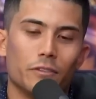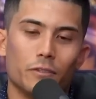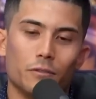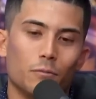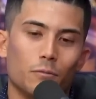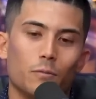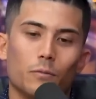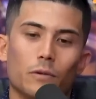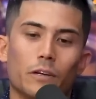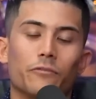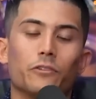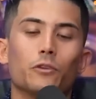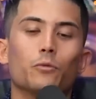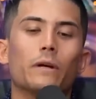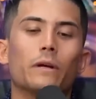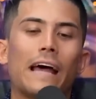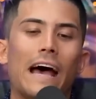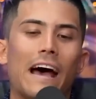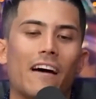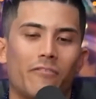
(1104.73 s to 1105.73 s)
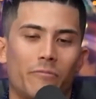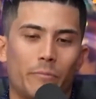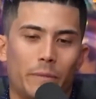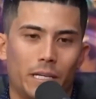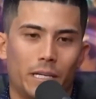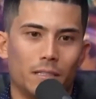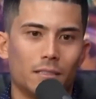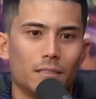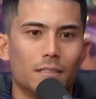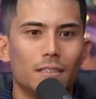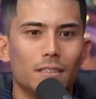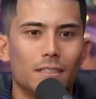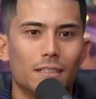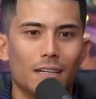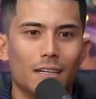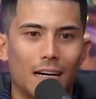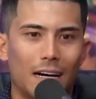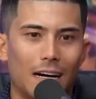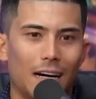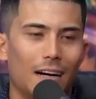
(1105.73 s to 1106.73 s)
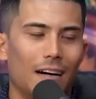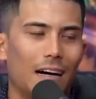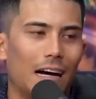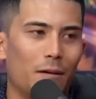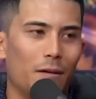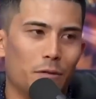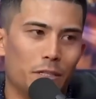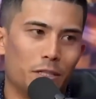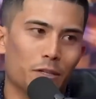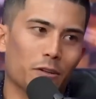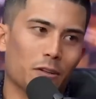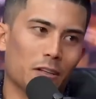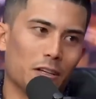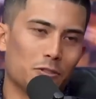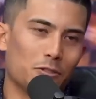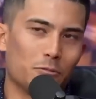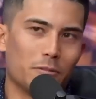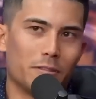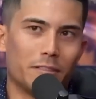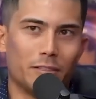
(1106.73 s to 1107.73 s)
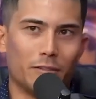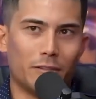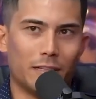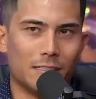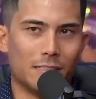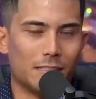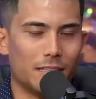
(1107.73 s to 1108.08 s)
if you if you would have me, I would go to lunch with you.